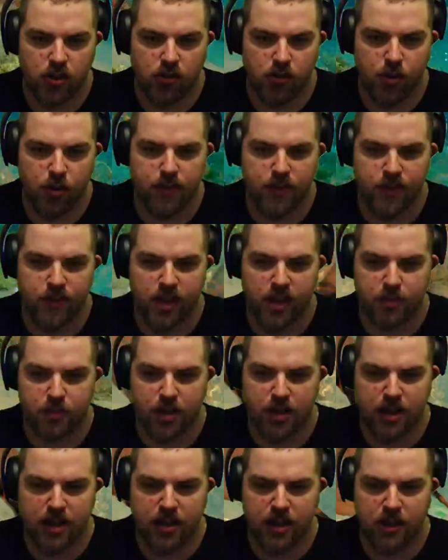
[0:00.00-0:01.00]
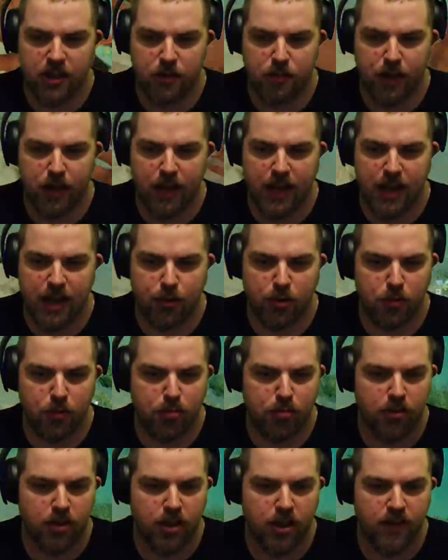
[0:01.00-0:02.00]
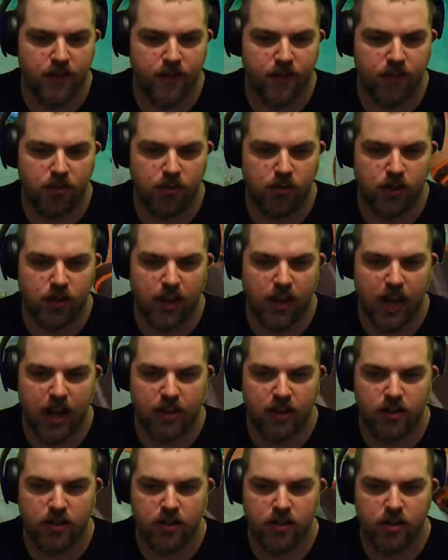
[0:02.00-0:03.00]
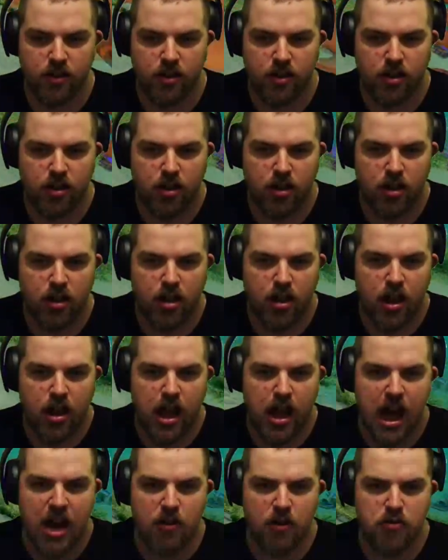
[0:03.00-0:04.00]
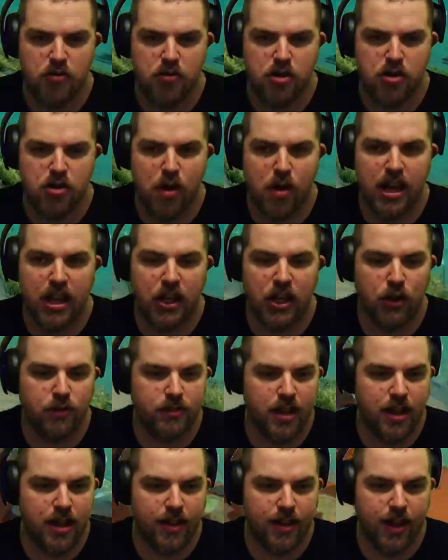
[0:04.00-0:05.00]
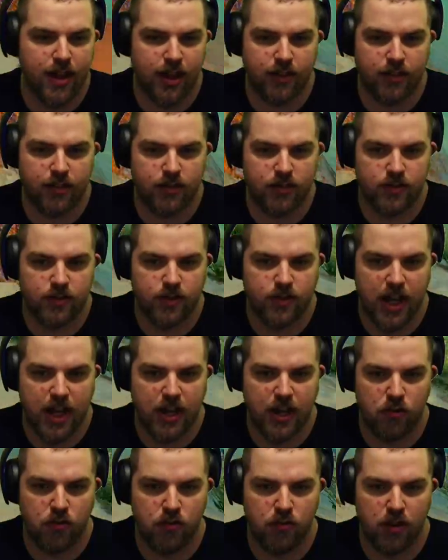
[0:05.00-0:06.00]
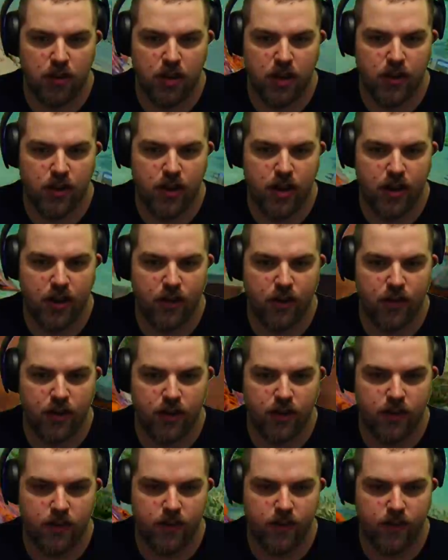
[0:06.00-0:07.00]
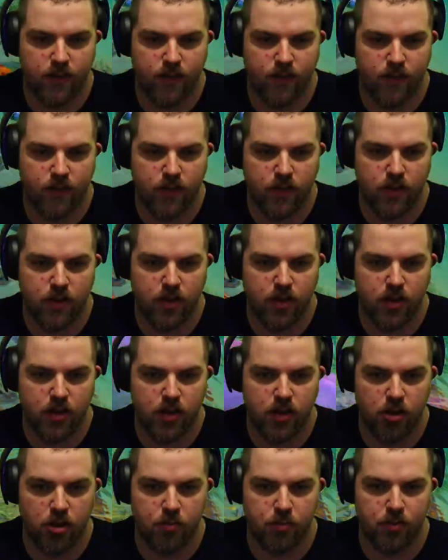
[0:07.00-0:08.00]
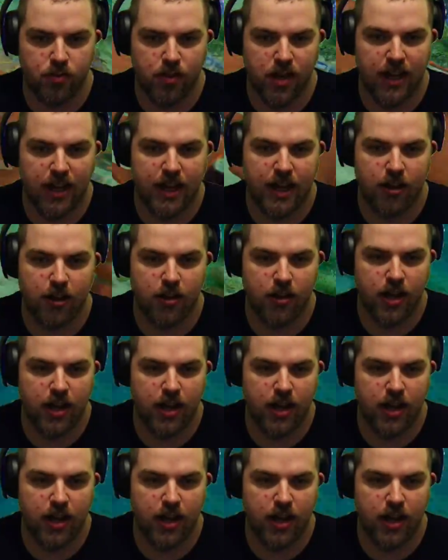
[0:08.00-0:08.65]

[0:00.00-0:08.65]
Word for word: Encrypted file has been detected in the PDA blueprint for... Okay. I don't know how to use that thing. I don't really know how to do it. Oh, I need there. I